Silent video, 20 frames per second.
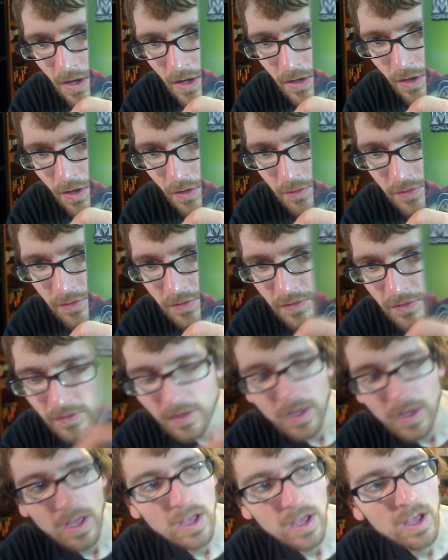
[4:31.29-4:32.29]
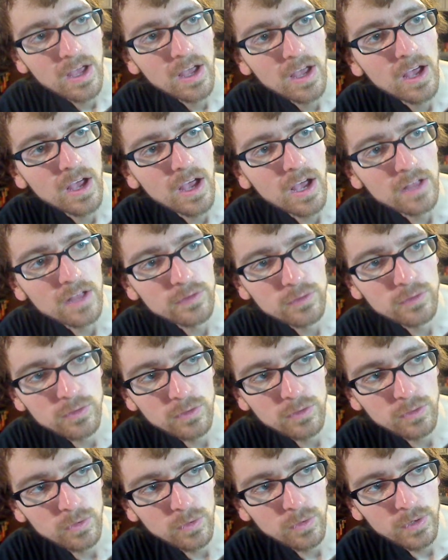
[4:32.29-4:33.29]
Ghosts to
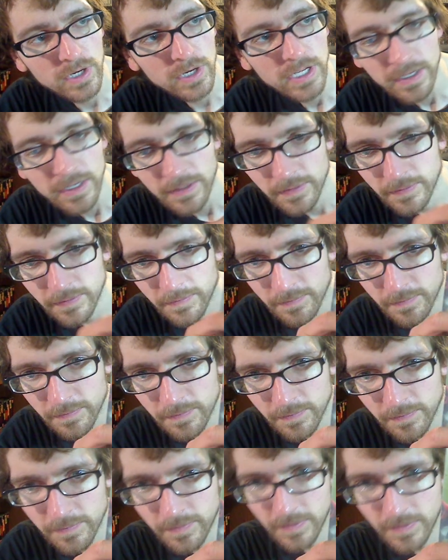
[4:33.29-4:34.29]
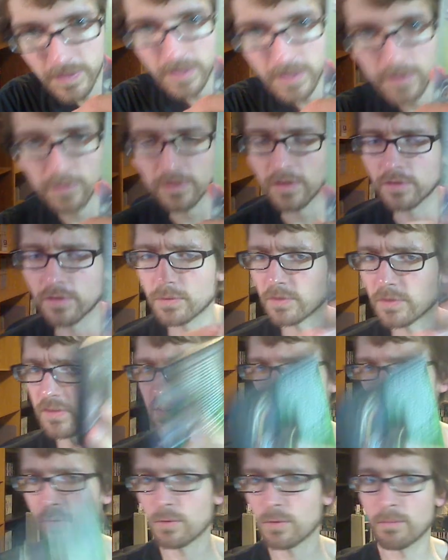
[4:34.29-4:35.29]
Glory. There's also a
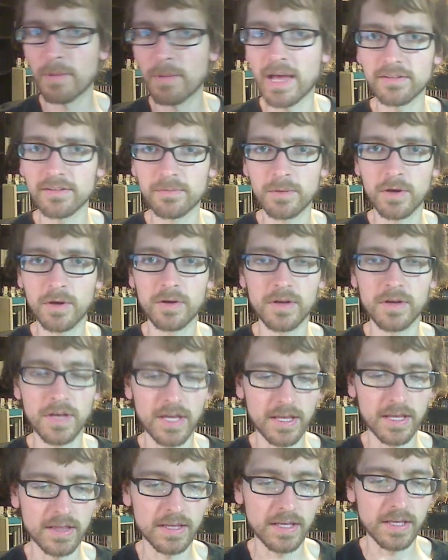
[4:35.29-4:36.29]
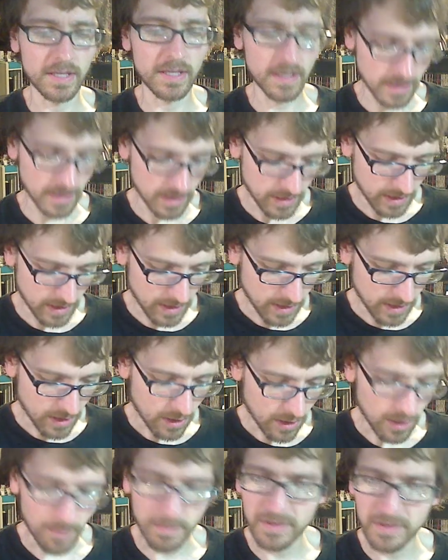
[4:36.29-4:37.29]
sequel, Maximo and the
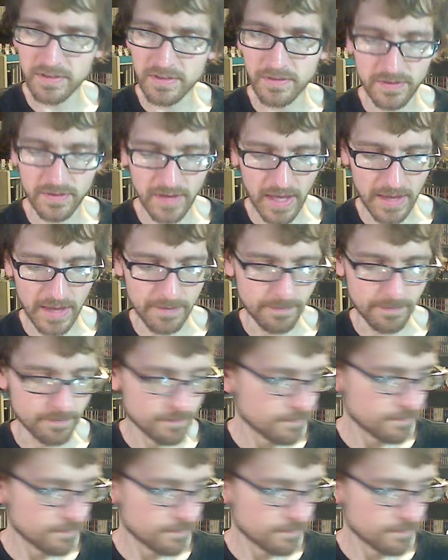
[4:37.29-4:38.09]
Armies of Zen.